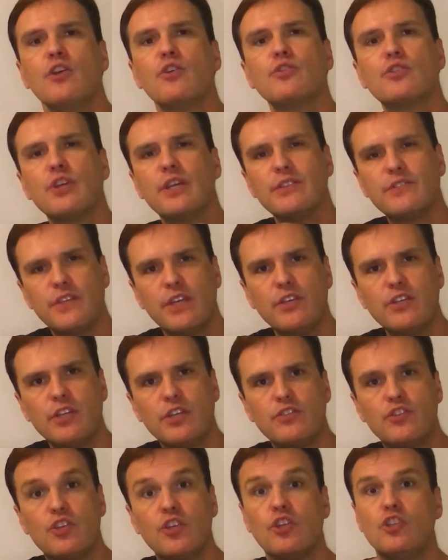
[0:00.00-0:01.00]
Your
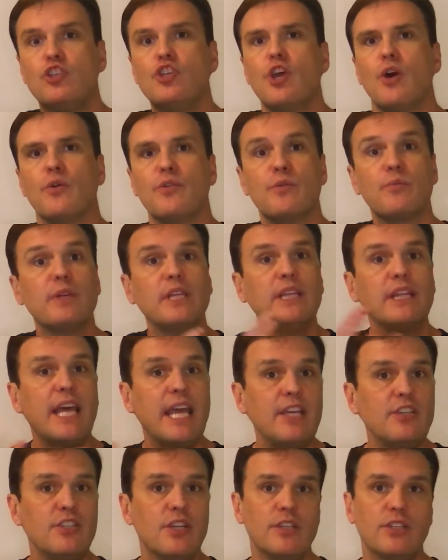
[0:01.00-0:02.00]
transitions should show the
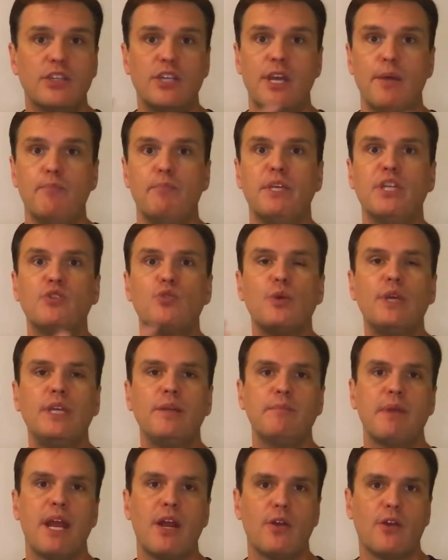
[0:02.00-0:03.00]
relationship
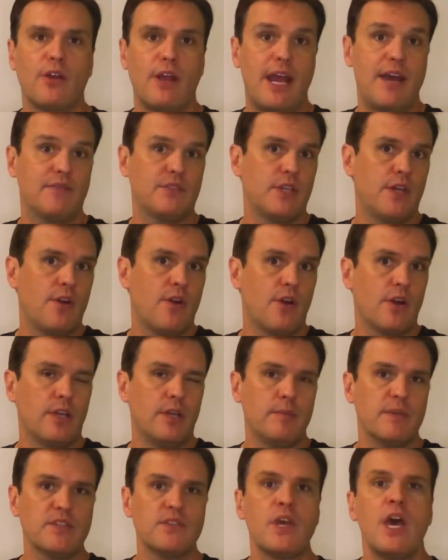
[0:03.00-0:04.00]
between paragraphs and
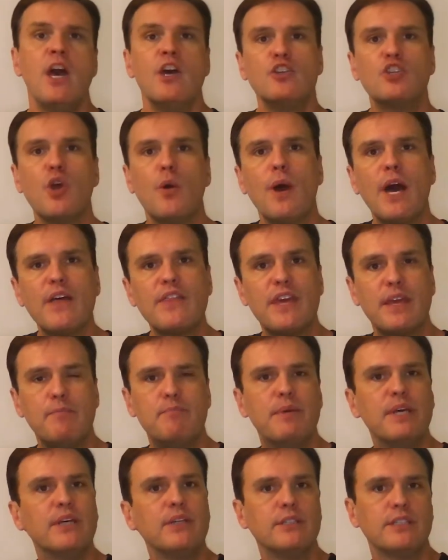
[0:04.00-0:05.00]
arguments, show how they
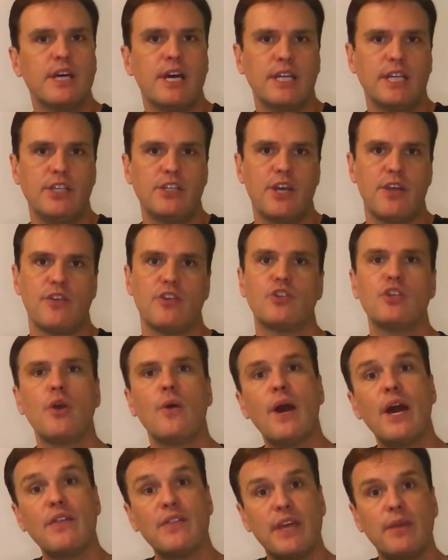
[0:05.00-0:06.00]
build on each other, show
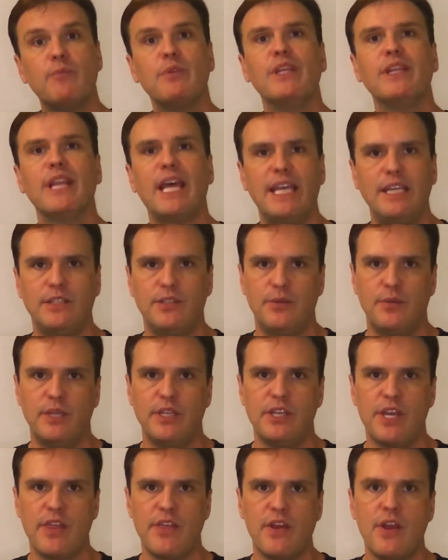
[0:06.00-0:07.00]
how they relate to
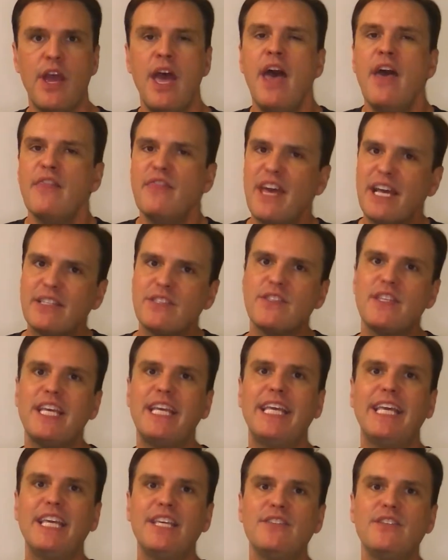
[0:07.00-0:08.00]
each other. That's
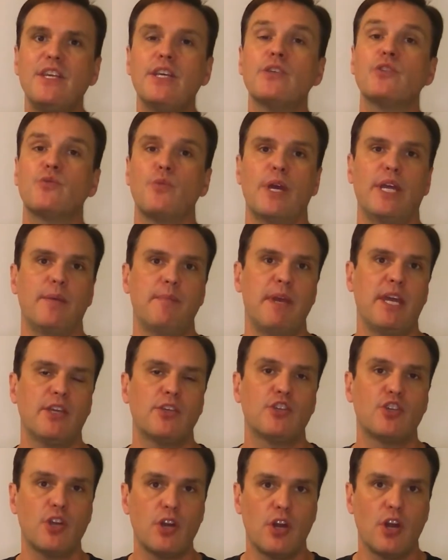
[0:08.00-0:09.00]
the easiest way to make
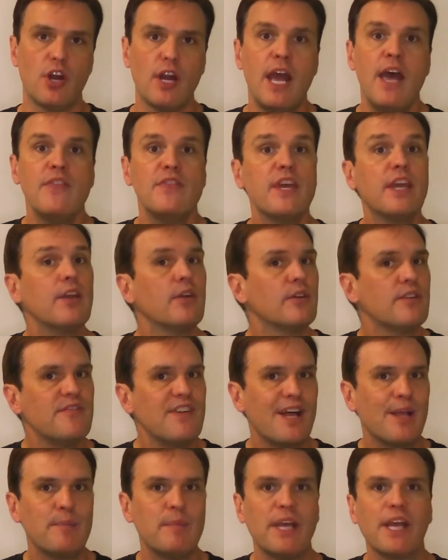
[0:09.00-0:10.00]
sure that you're
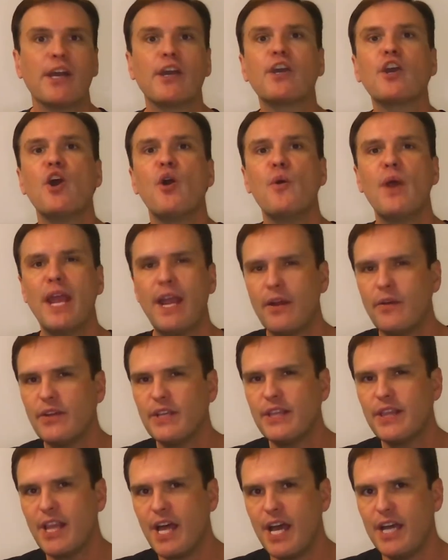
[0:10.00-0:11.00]
developing a
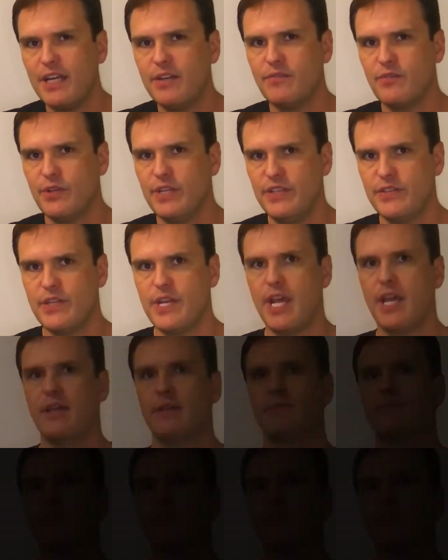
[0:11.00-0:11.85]
coherent line of reasoning.